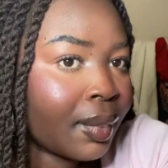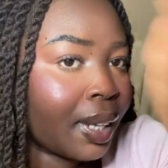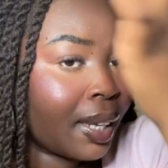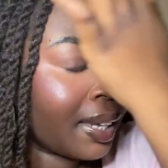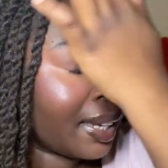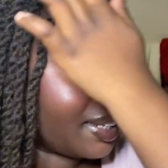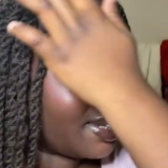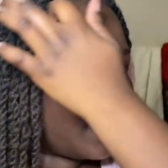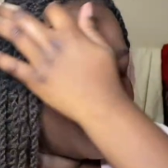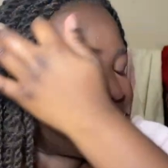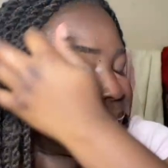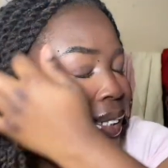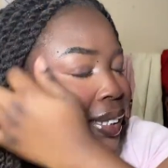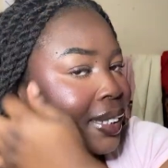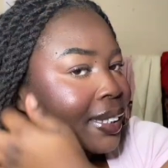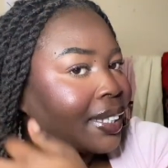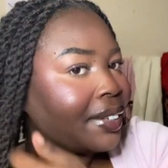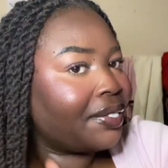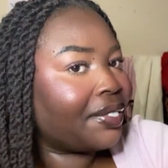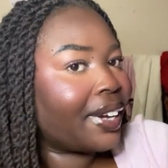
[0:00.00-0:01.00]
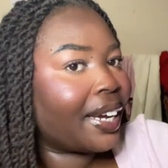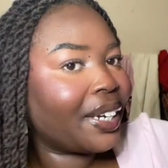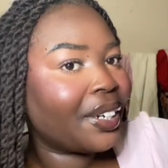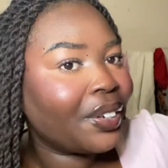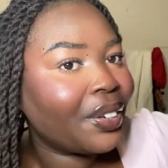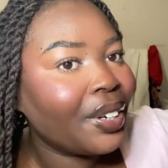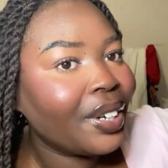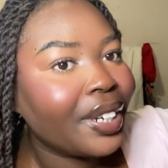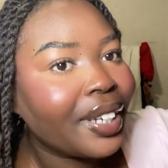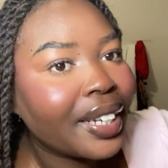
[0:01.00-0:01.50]
And this is the
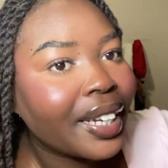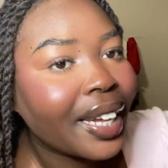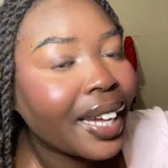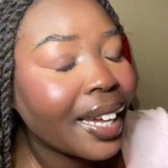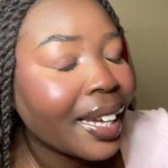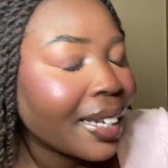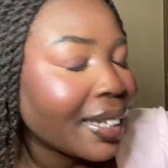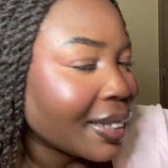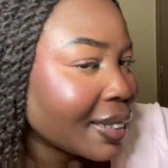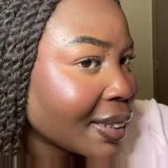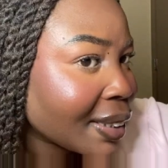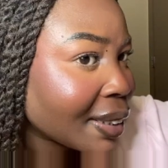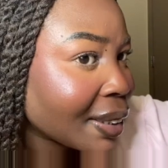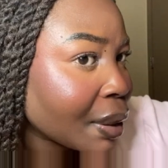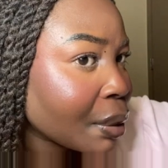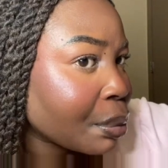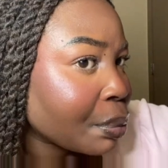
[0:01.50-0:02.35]
final look, guys.